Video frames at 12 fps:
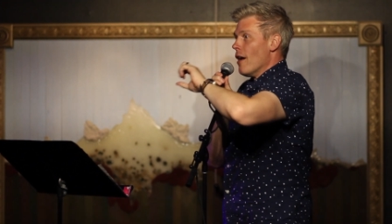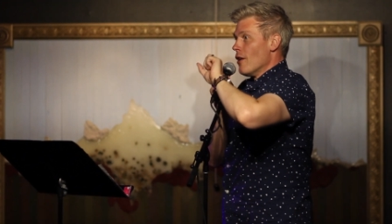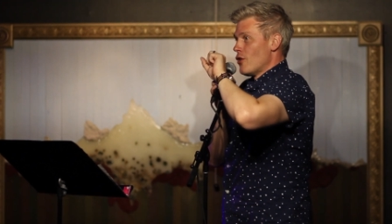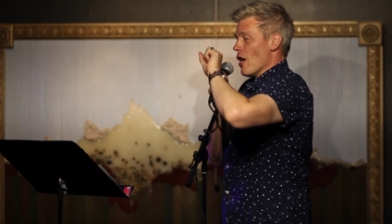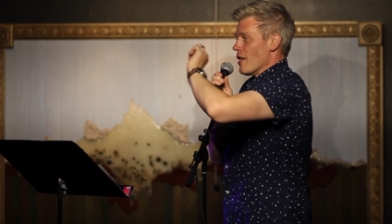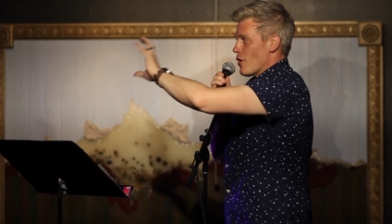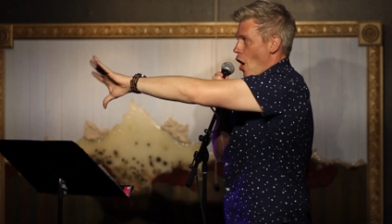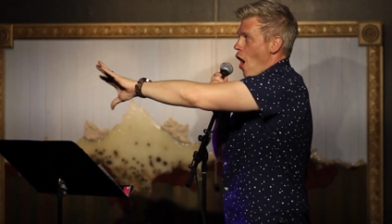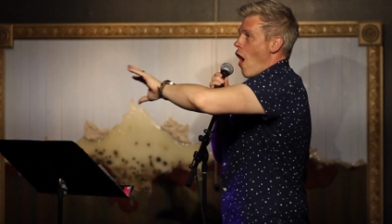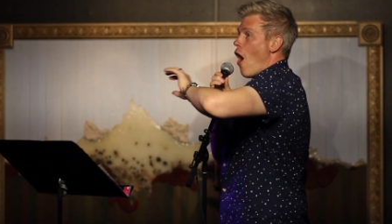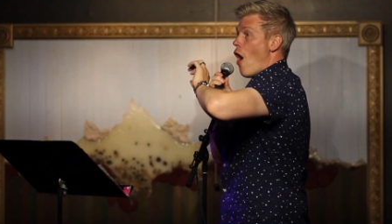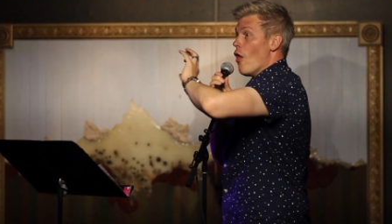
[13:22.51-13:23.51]
just
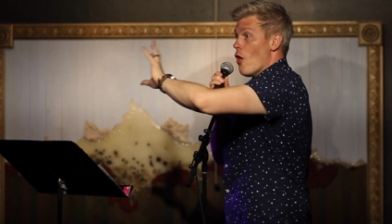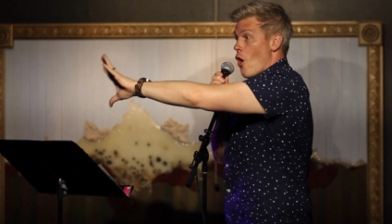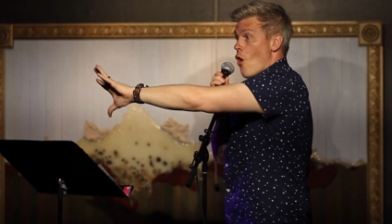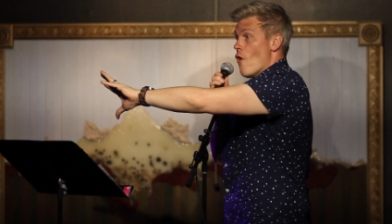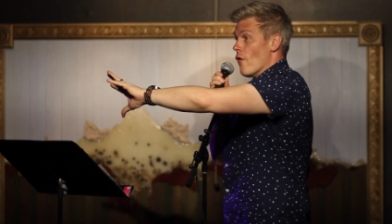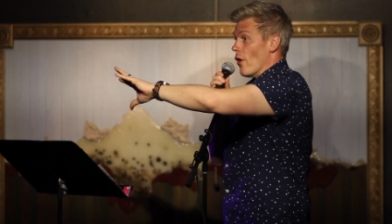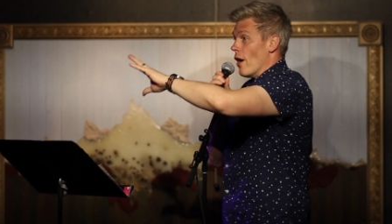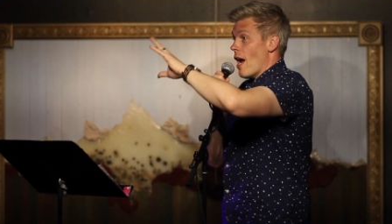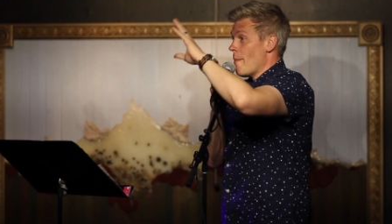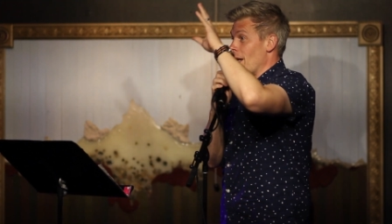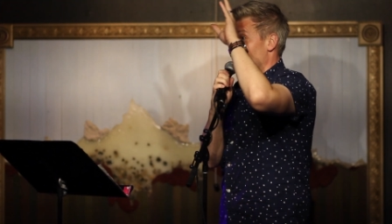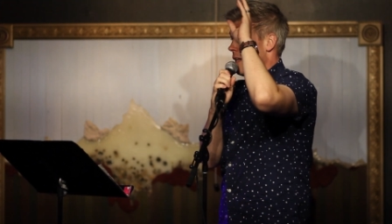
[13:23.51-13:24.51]
all over. I
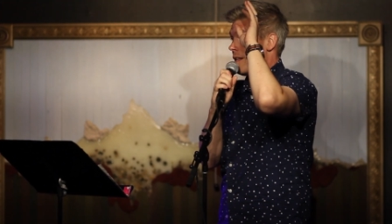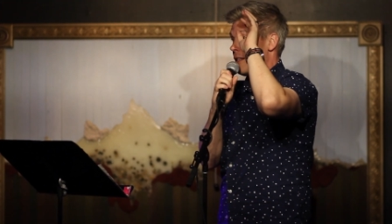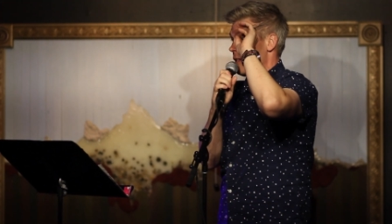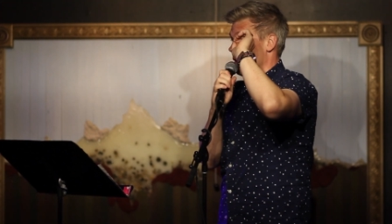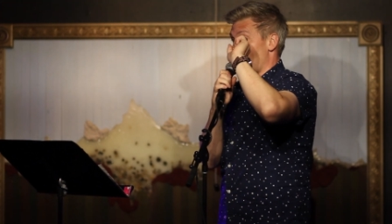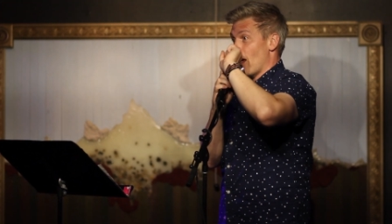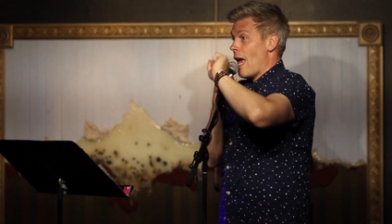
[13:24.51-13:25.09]
mean,